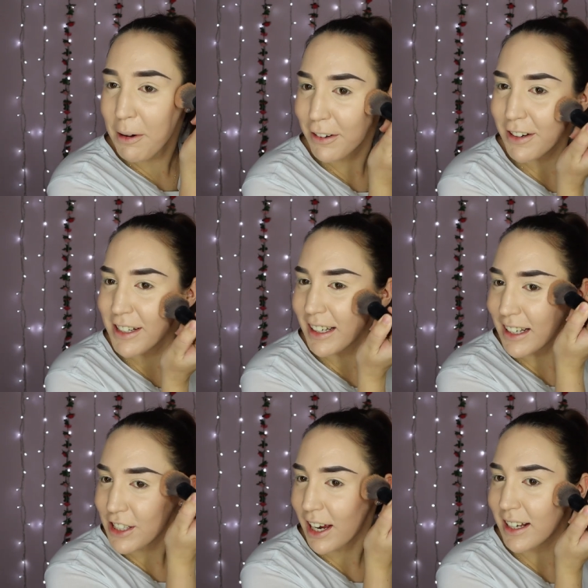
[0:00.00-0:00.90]
whether I should get
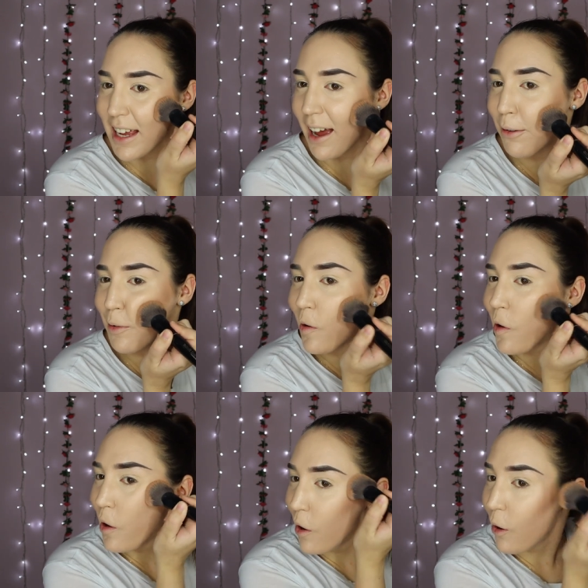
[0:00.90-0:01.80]
it checked out
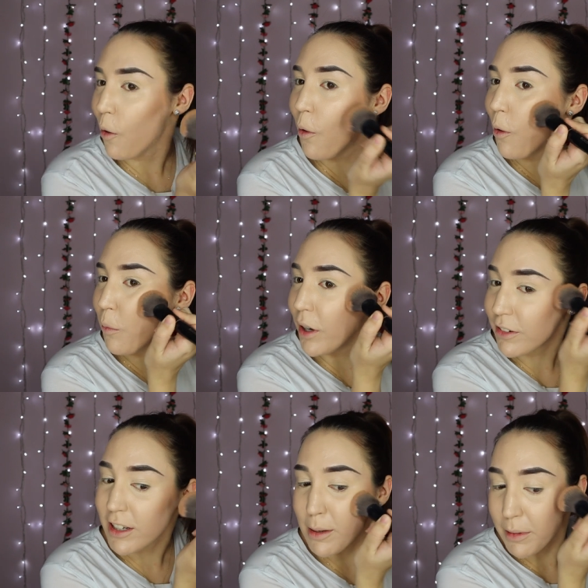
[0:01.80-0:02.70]
or
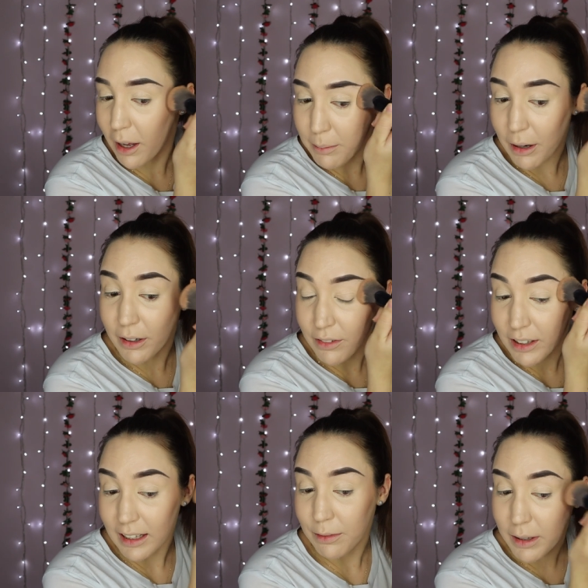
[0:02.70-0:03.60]
whether it's something I'm now going to have
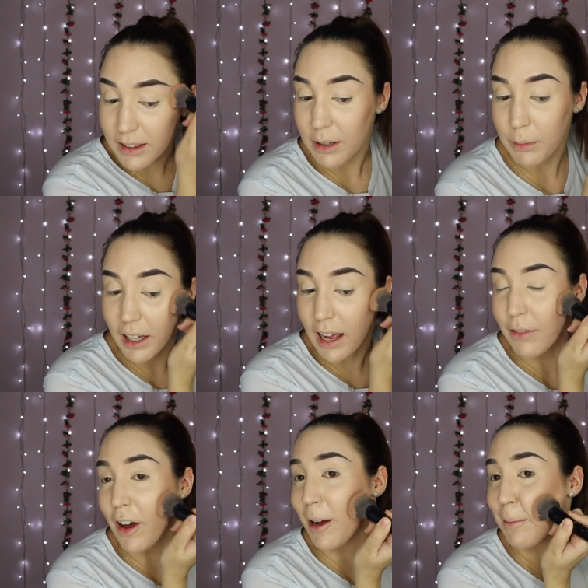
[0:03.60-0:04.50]
to live with that when I have
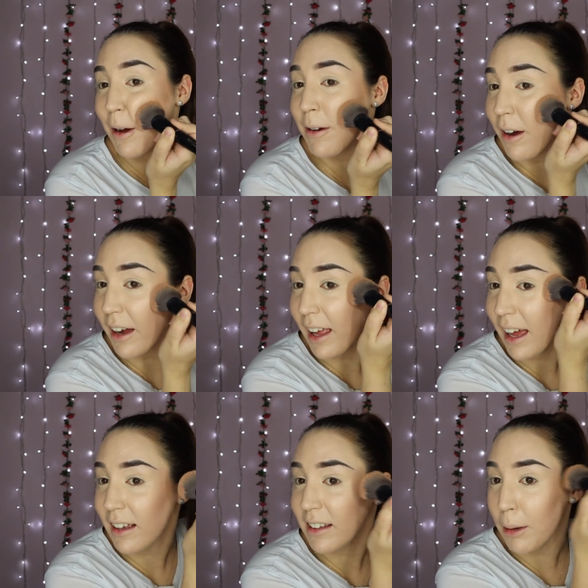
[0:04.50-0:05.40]
a hypo, I
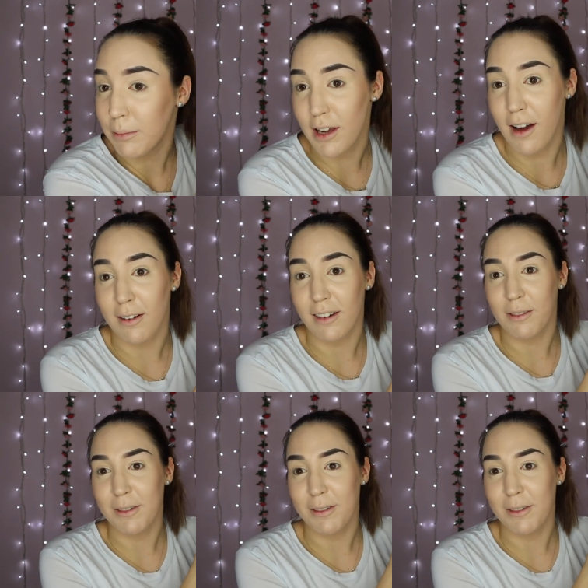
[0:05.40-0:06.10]
get numb tongue,